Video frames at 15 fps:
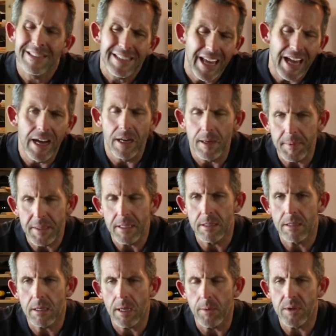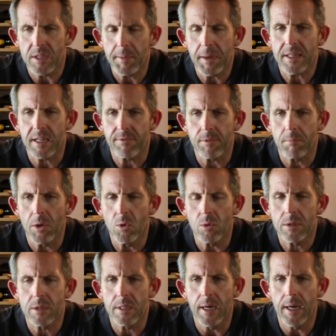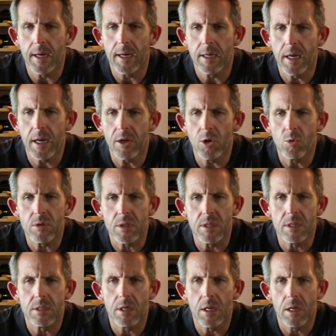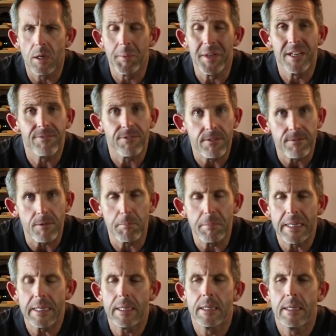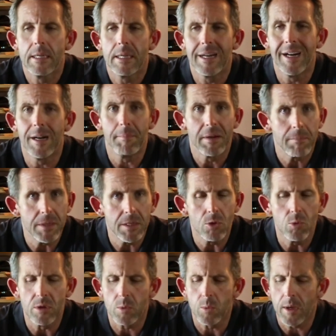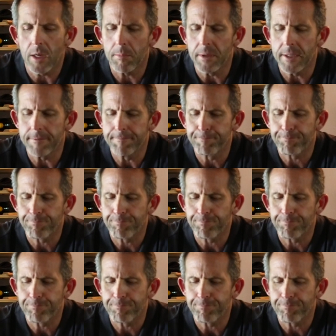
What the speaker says: Yeah, I mean, I would expect that from oaked. Unoaked is a little bit different for me, maybe you as well, but